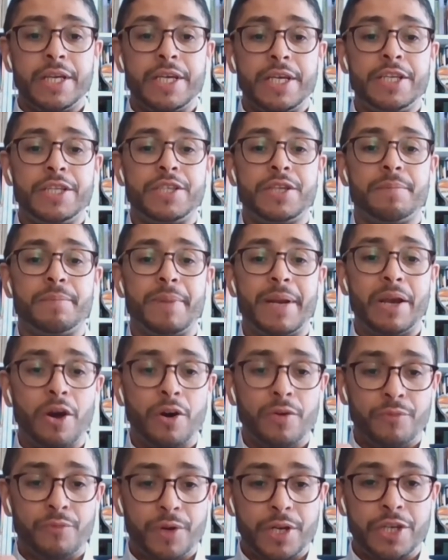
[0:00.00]
is a
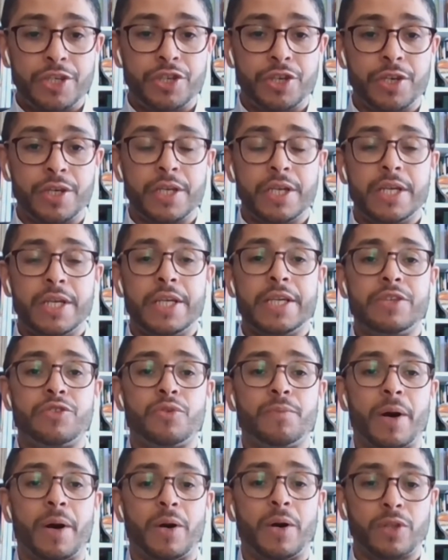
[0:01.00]
beloved religion, is
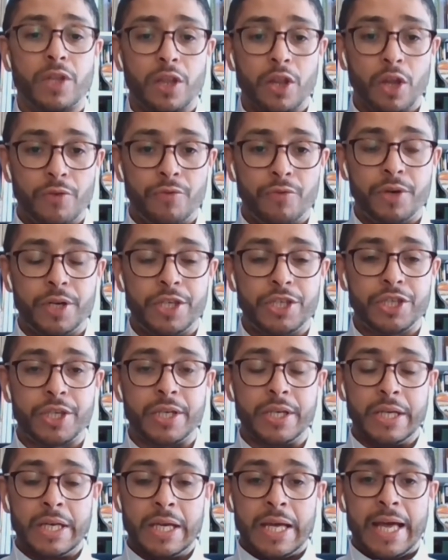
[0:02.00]
about love
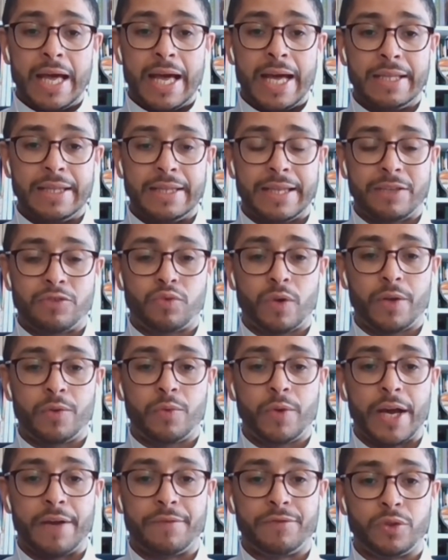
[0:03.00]
religion, and that's why
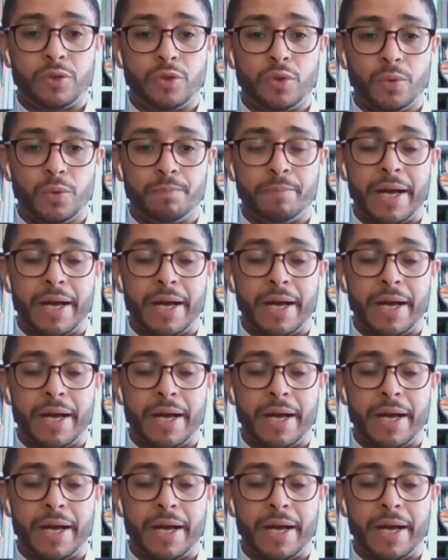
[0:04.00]
we have to do.